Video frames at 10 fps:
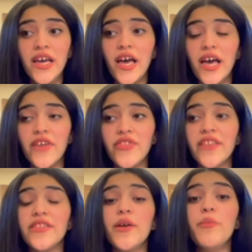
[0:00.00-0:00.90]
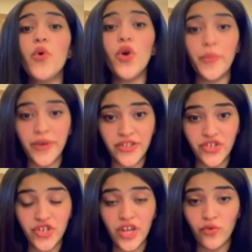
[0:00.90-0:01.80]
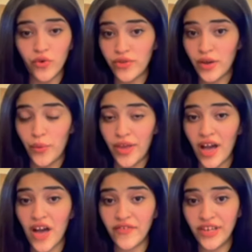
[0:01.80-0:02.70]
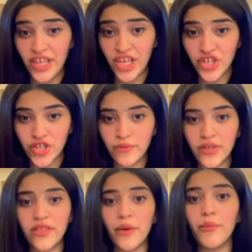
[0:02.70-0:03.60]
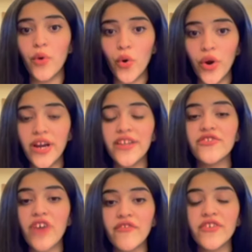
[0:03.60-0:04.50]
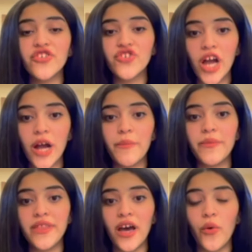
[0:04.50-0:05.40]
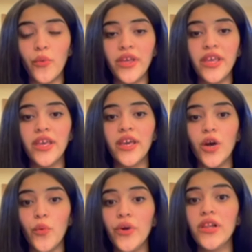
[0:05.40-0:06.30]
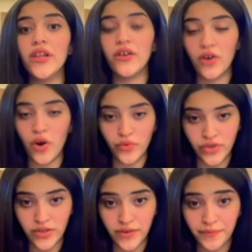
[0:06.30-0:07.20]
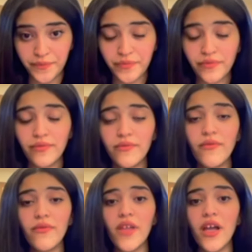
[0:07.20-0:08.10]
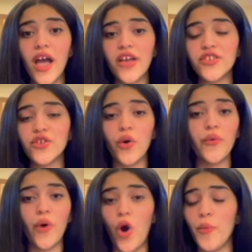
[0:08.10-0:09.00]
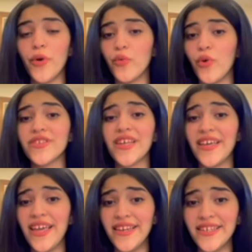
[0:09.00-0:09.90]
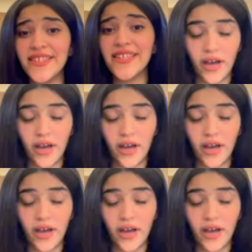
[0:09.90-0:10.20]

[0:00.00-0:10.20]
that the more bridge and road that we have in Egypt, the more traffic jam that we will cause. So Omar was against